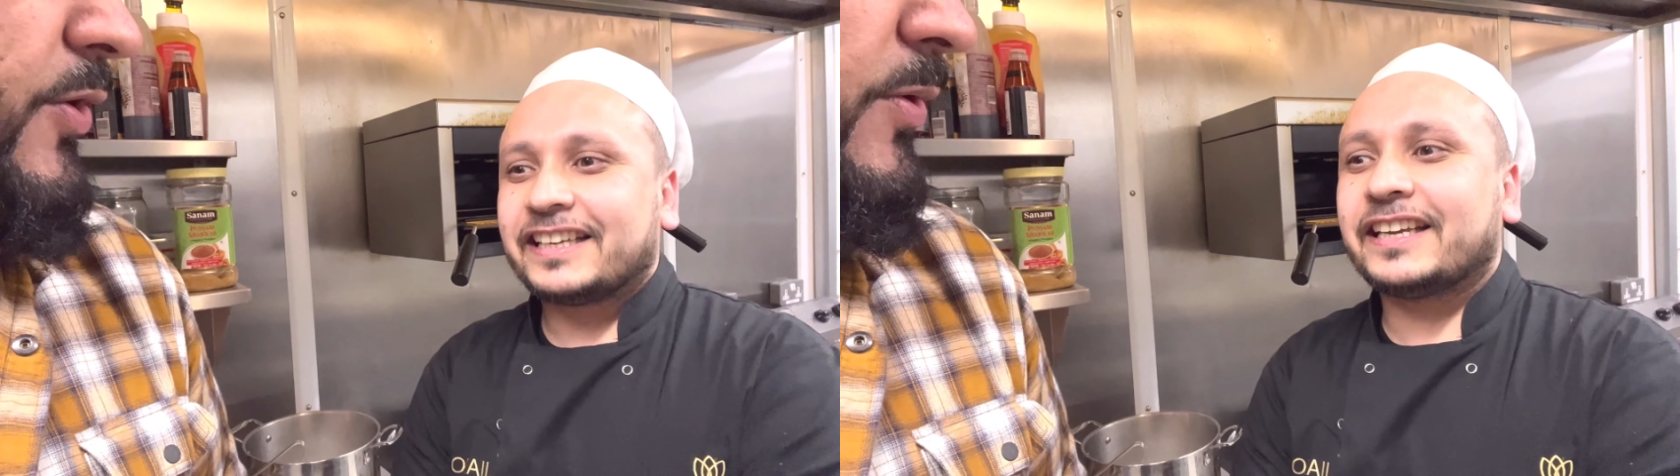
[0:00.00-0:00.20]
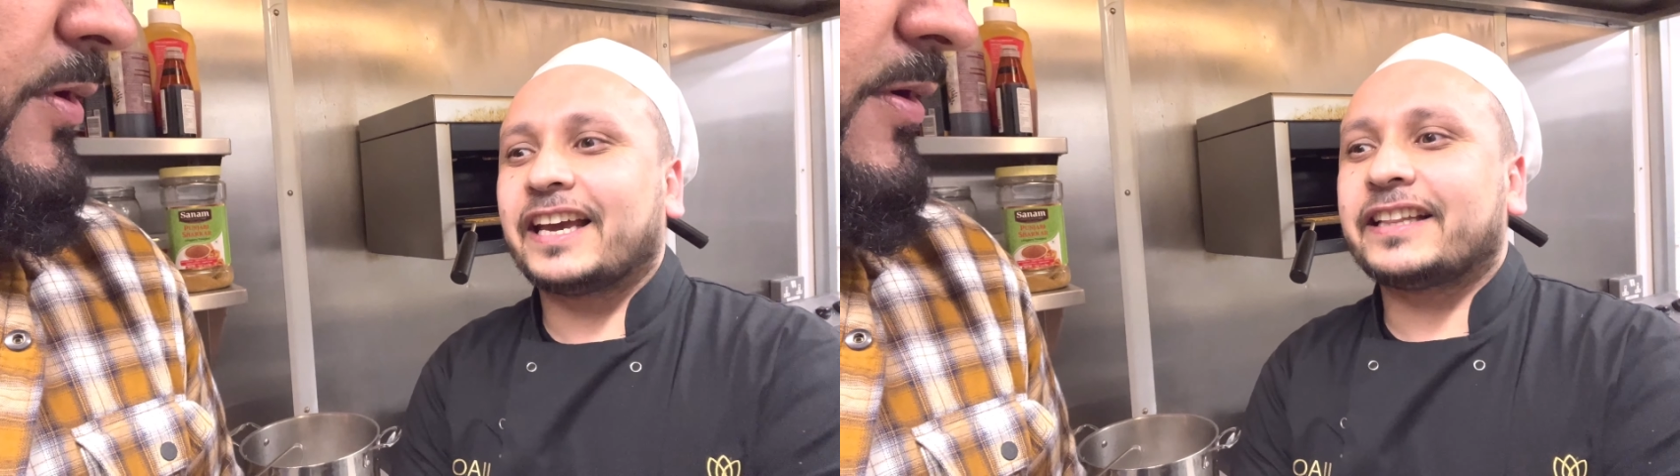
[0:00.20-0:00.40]

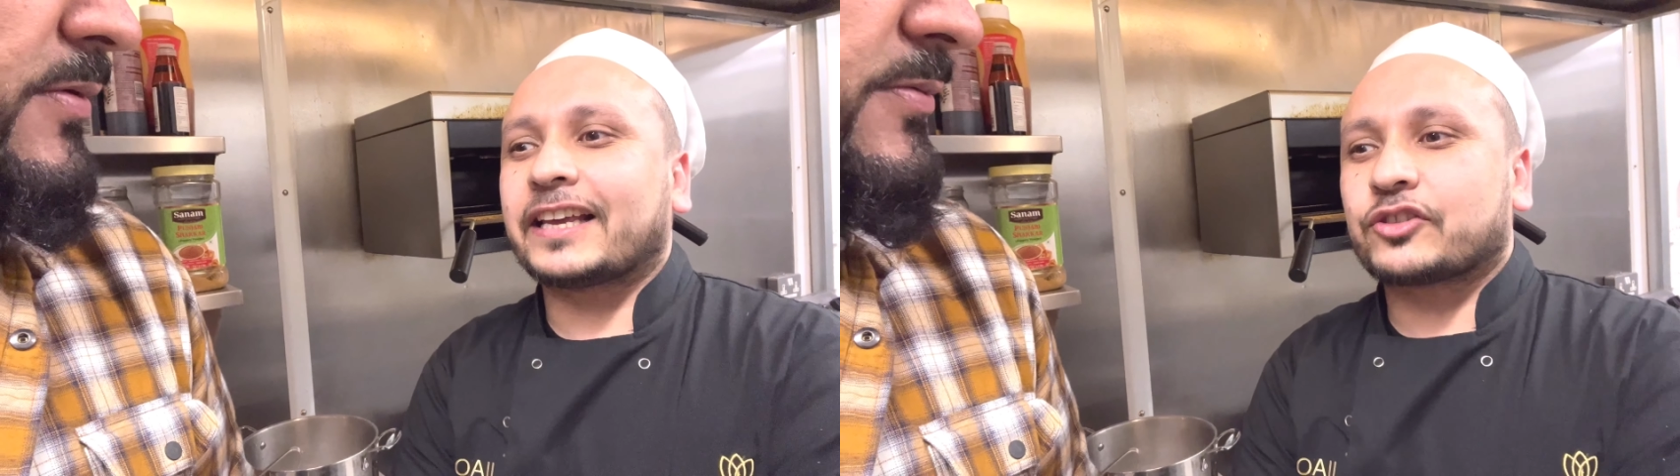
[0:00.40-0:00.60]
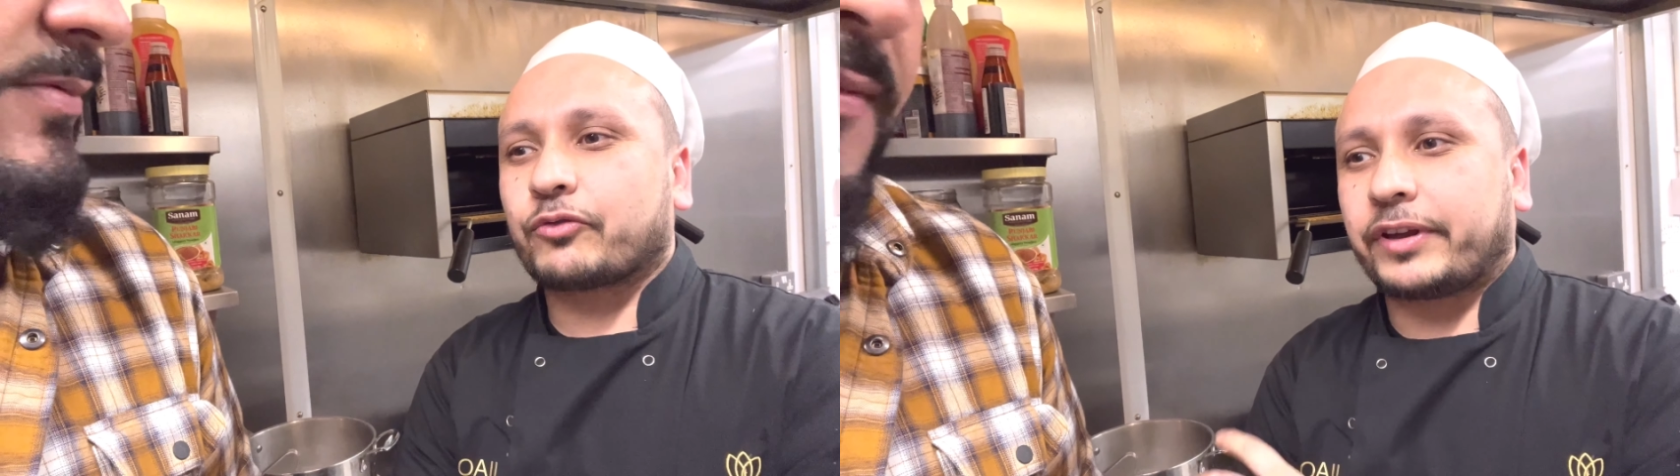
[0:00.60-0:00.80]
Yeah, that's
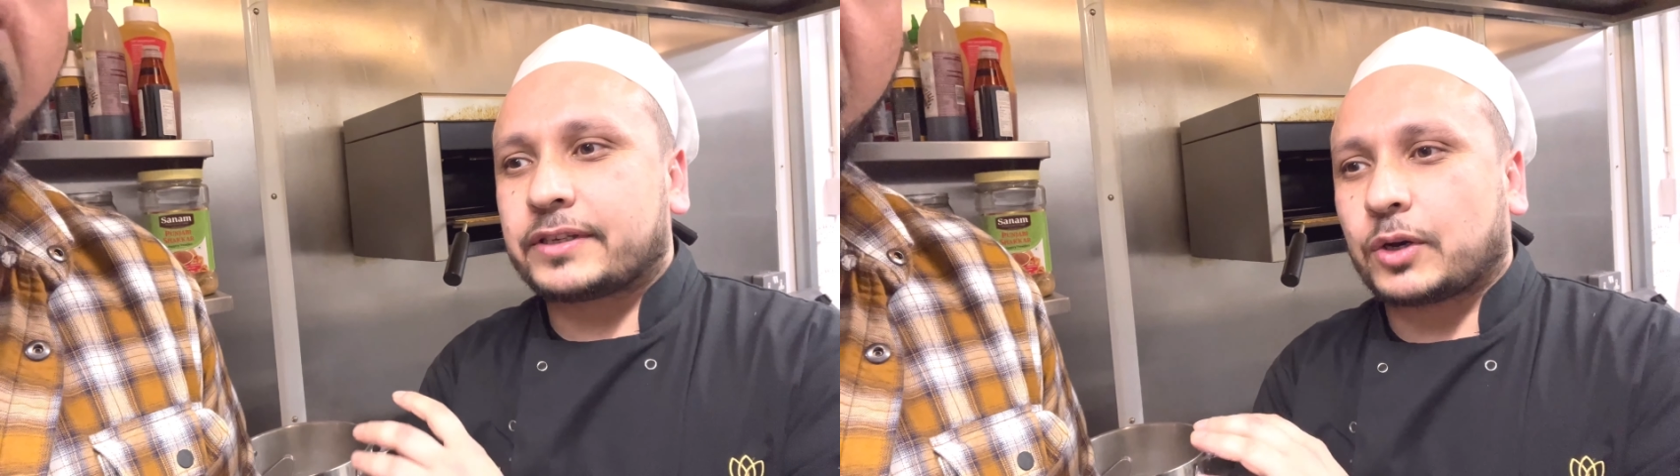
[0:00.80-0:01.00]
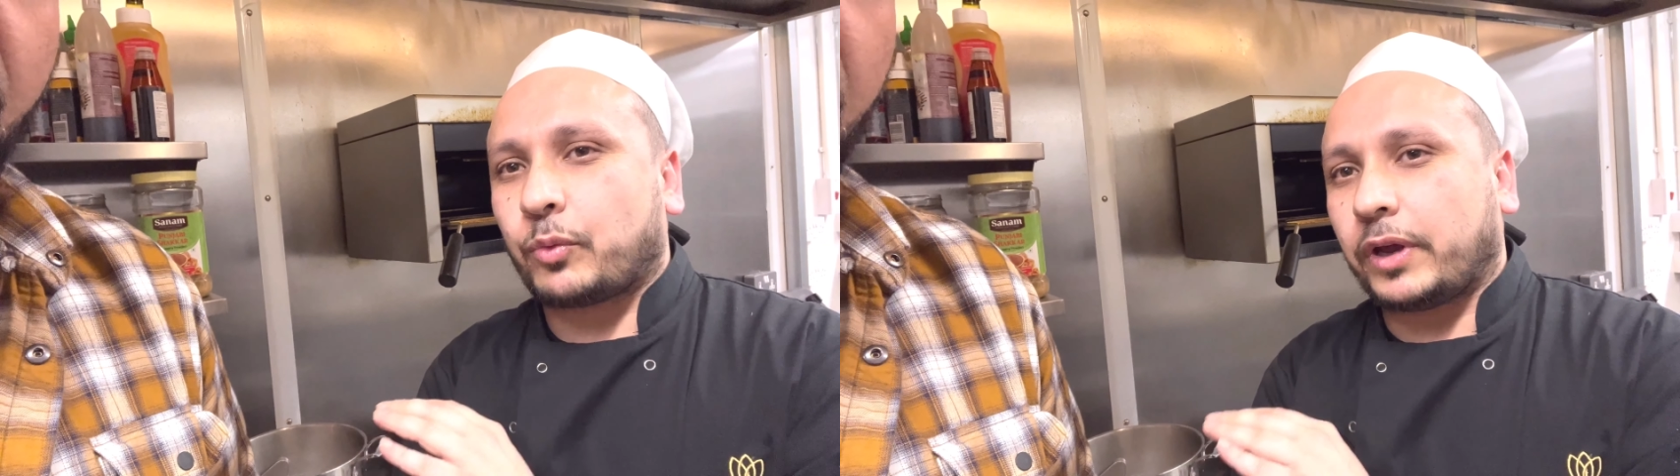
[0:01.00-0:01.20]
the
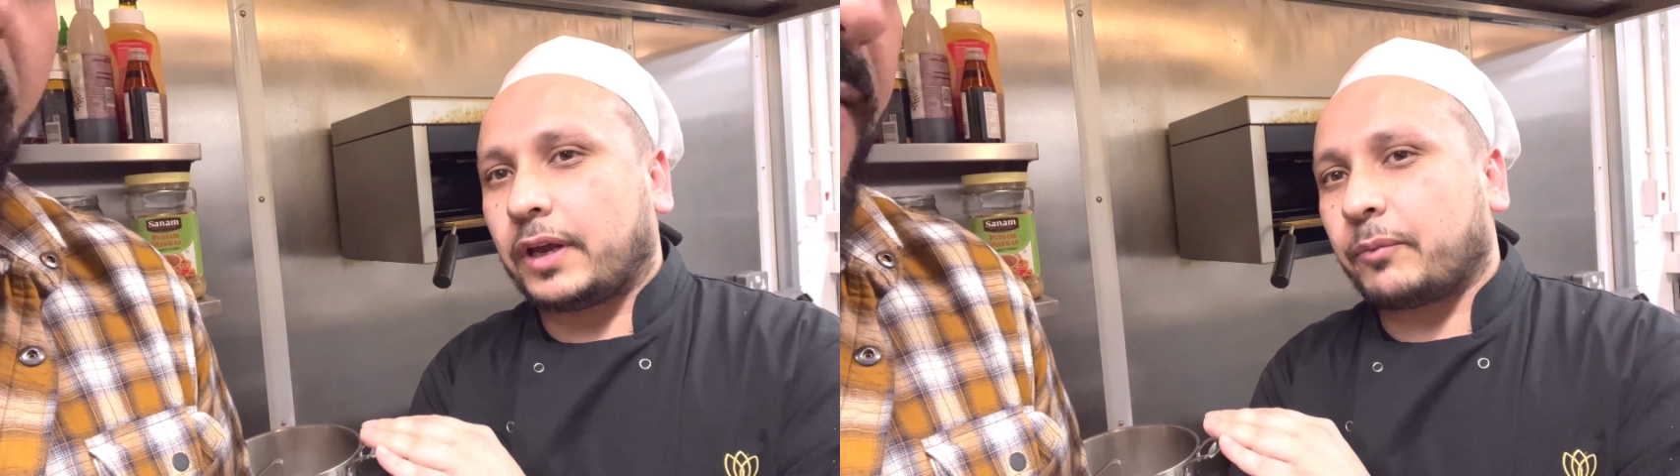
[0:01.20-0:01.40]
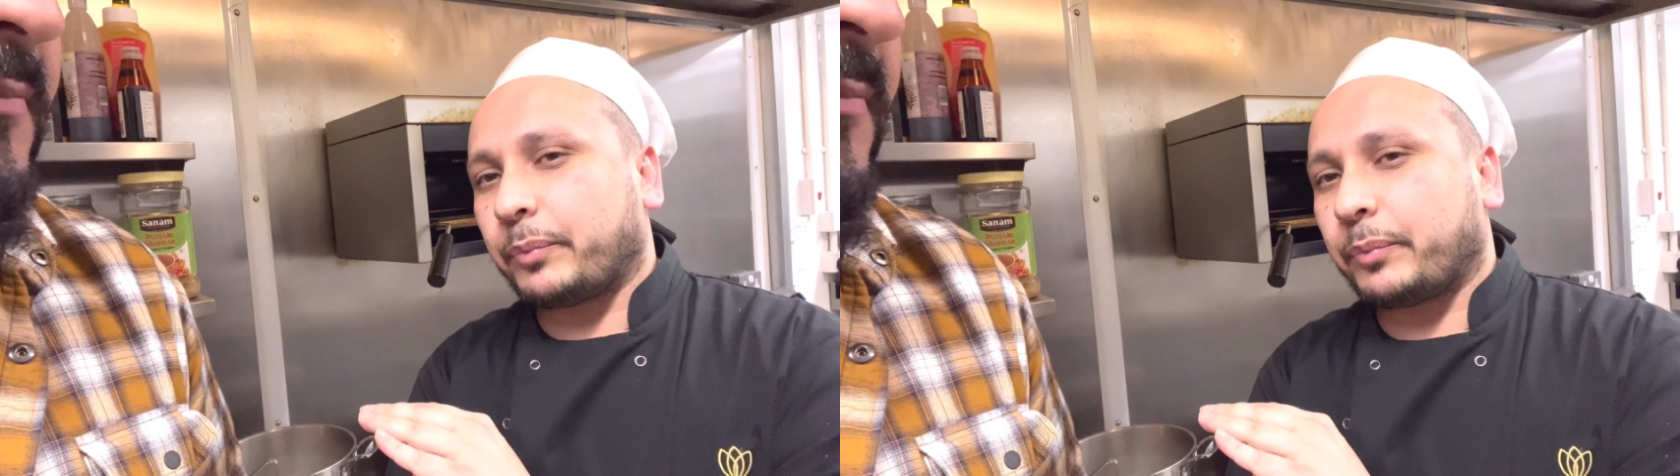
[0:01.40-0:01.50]
reason